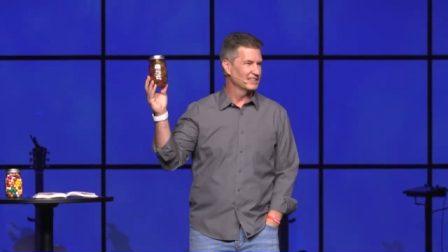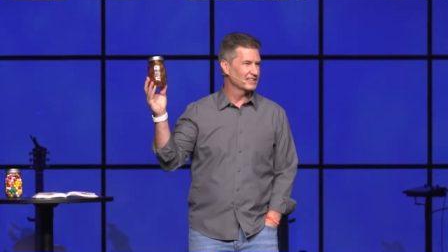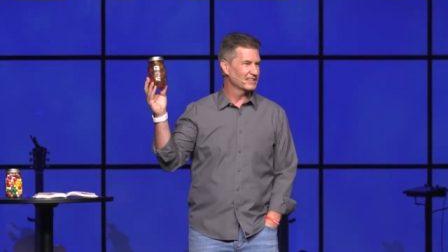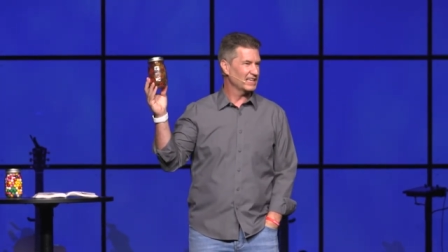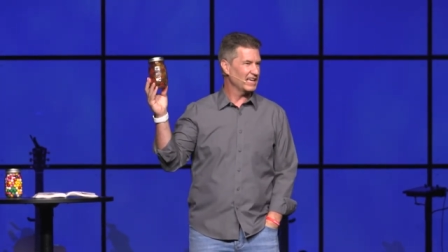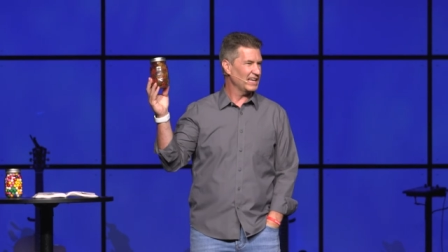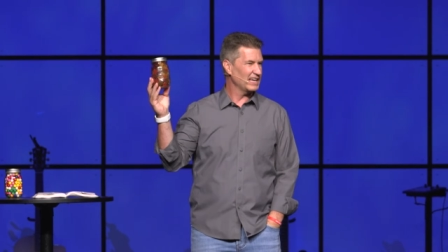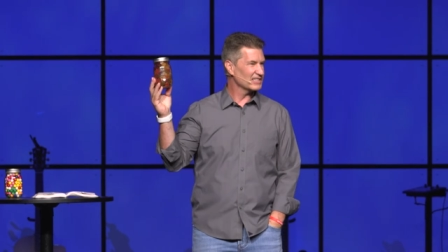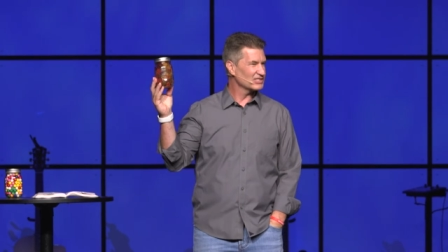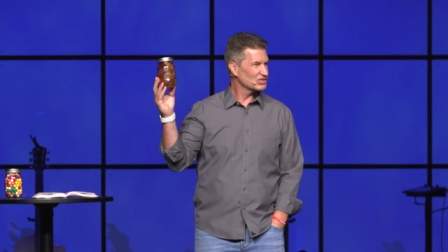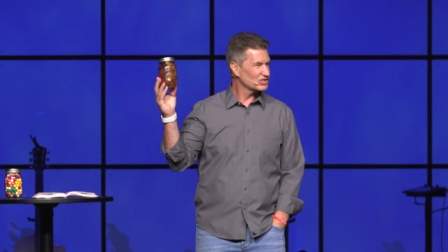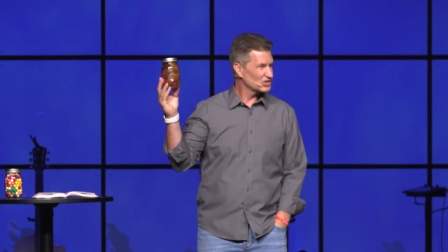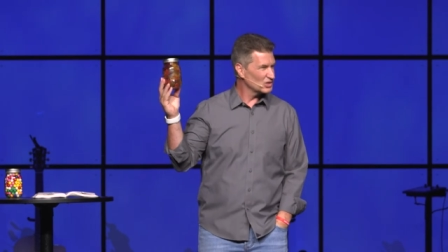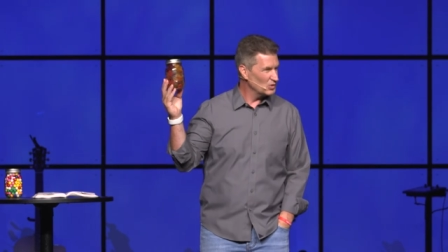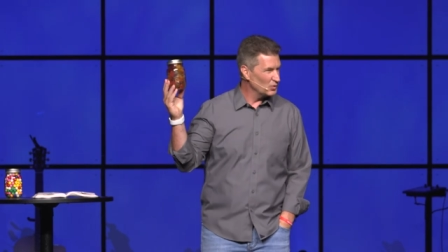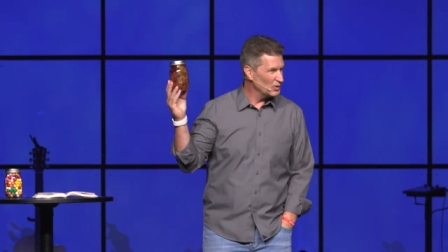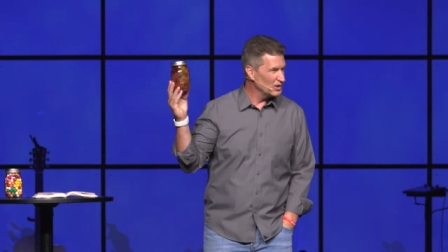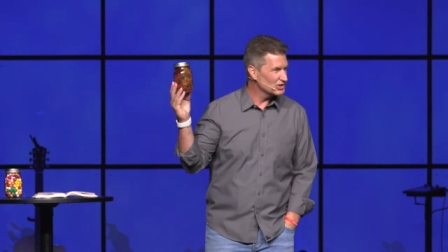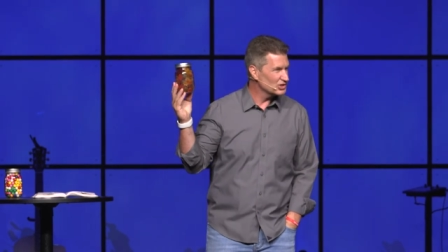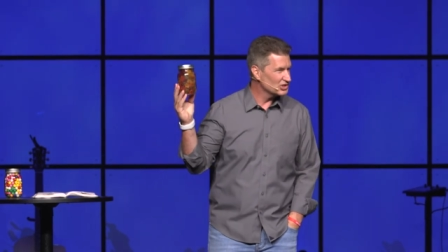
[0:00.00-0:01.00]
kind of
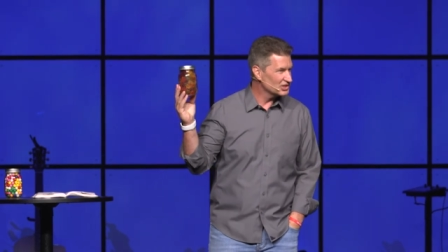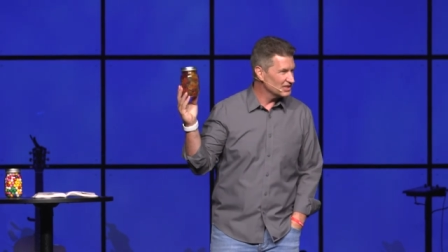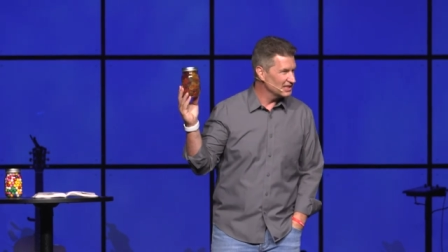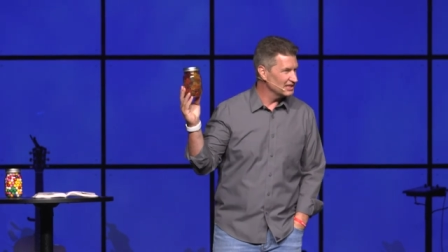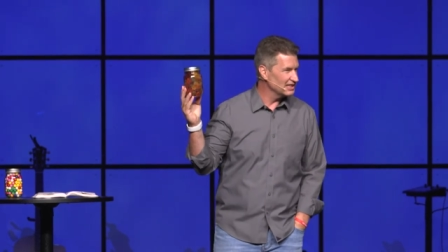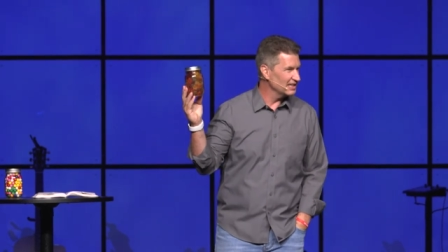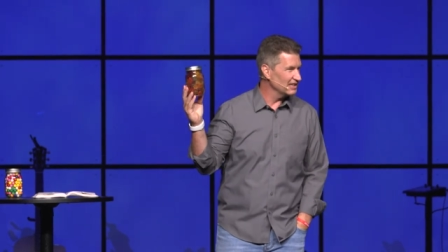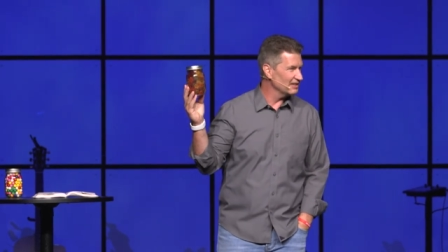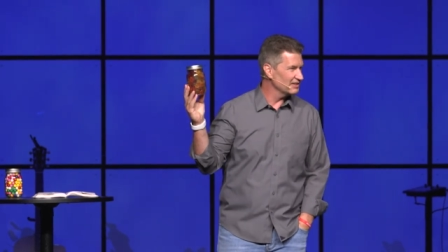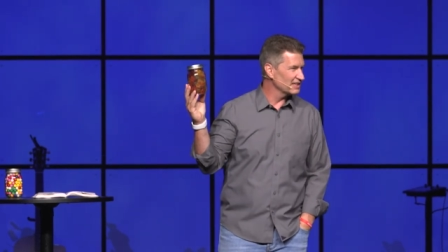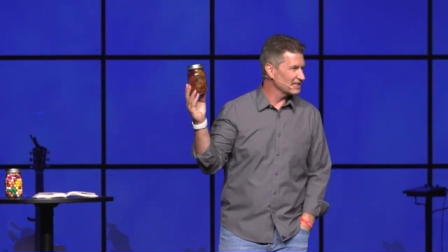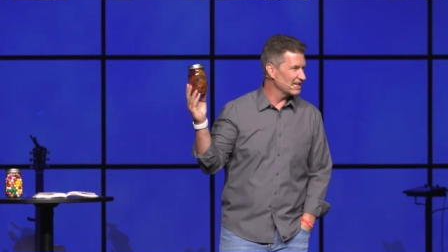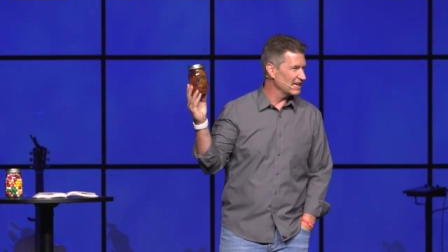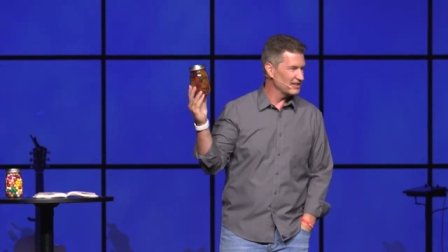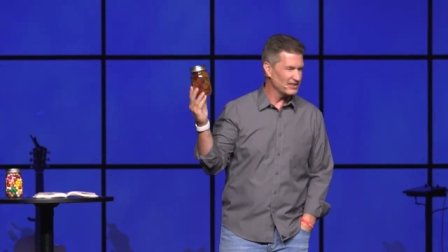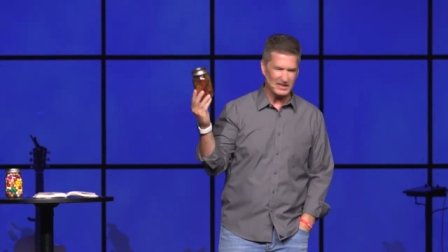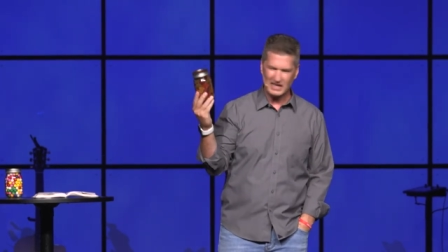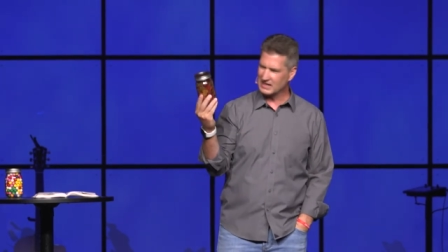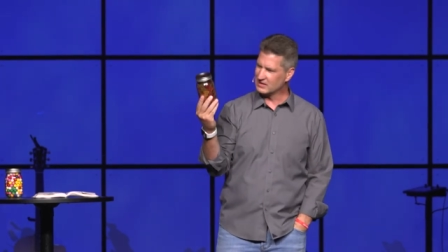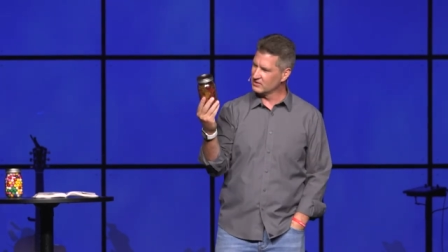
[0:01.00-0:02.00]
squished in there
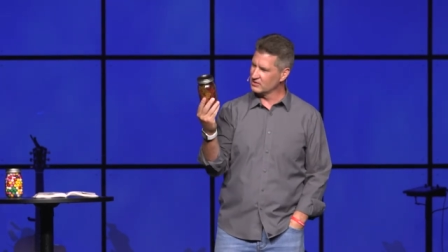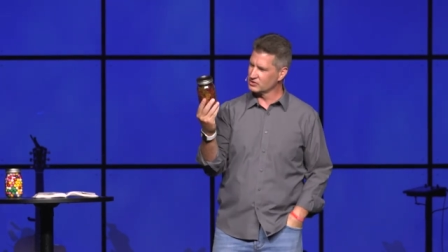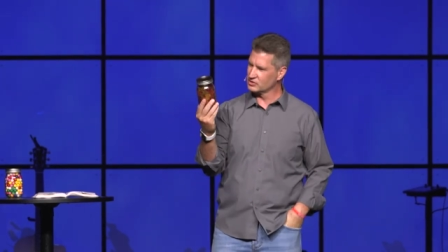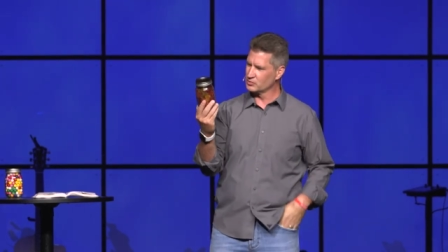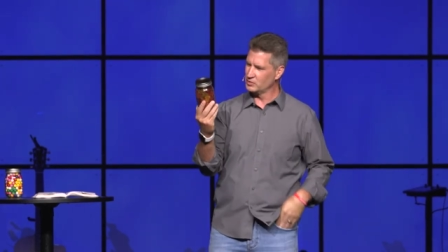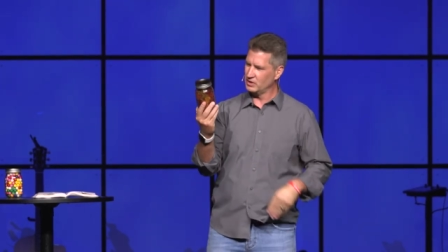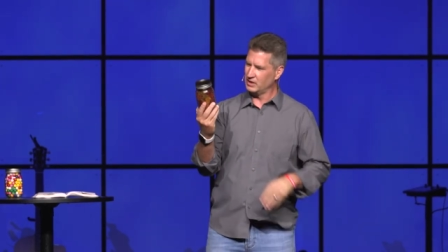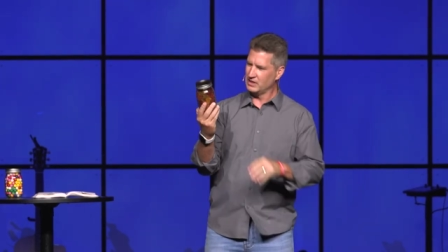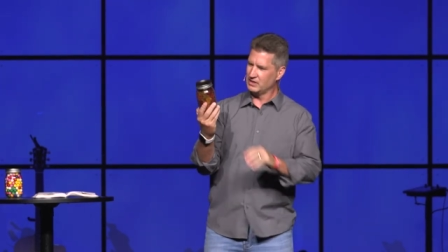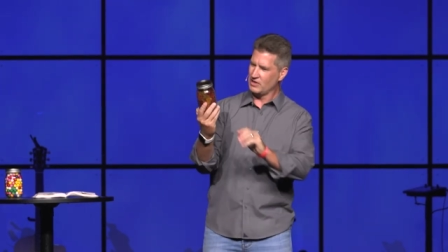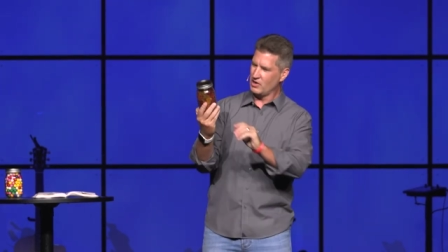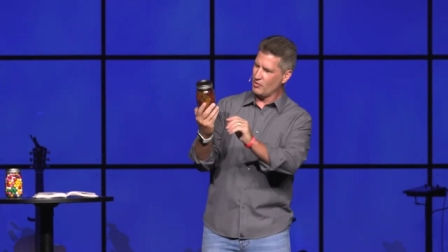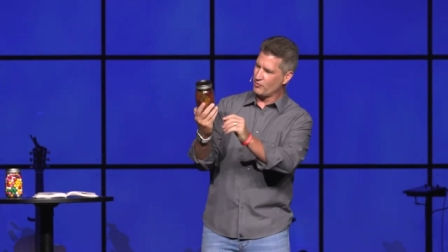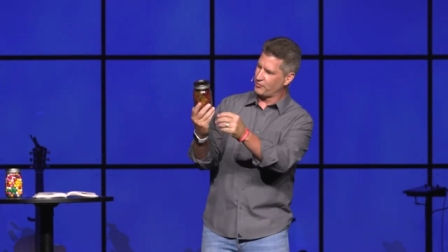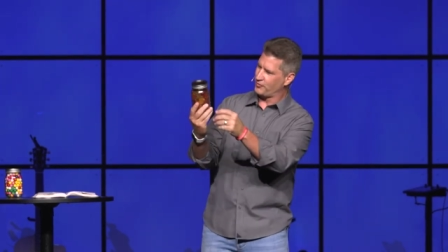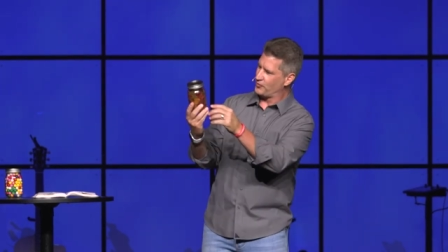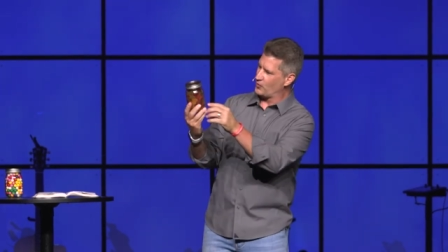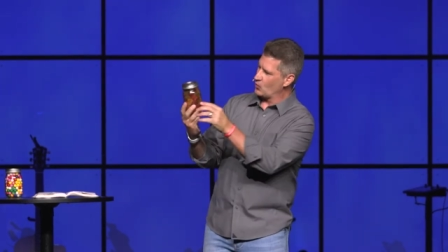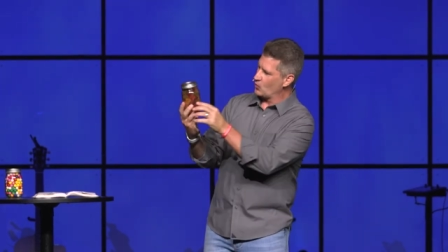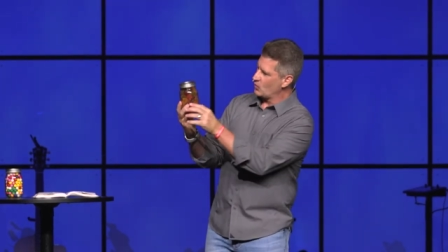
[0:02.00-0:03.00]
together. Like there's really no
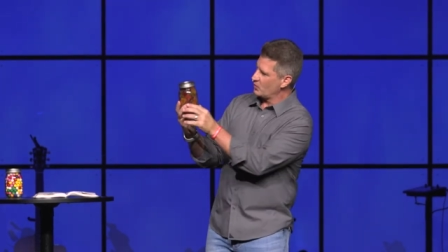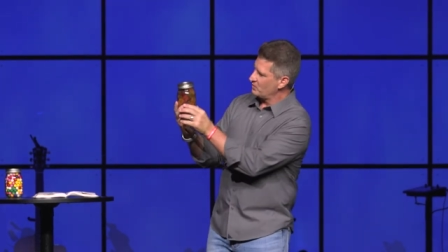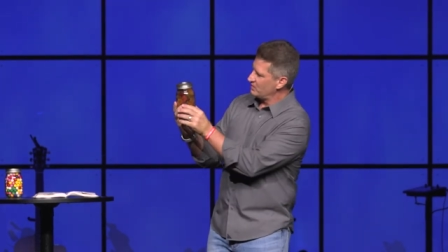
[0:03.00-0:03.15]
form